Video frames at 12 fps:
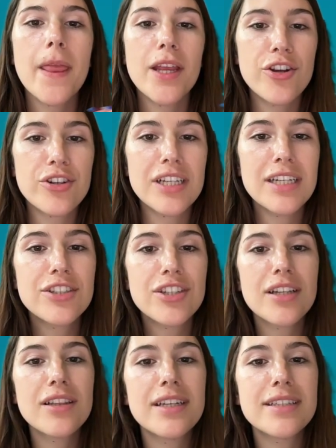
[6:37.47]
Your
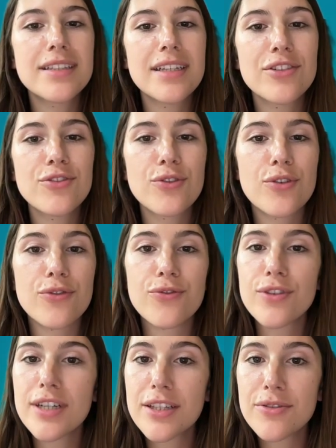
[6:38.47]
original listing scored
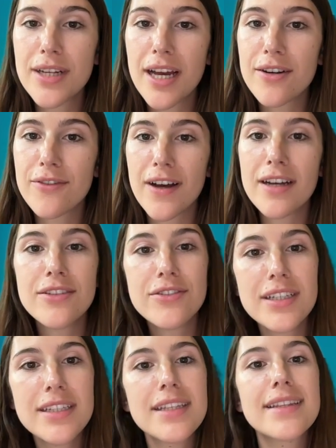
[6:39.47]
43 out of
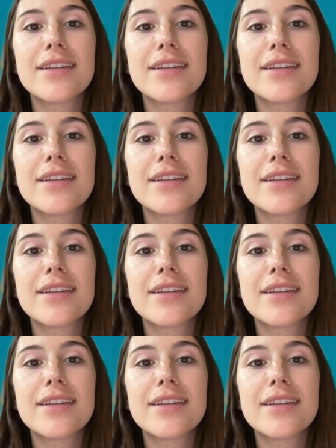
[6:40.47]
100.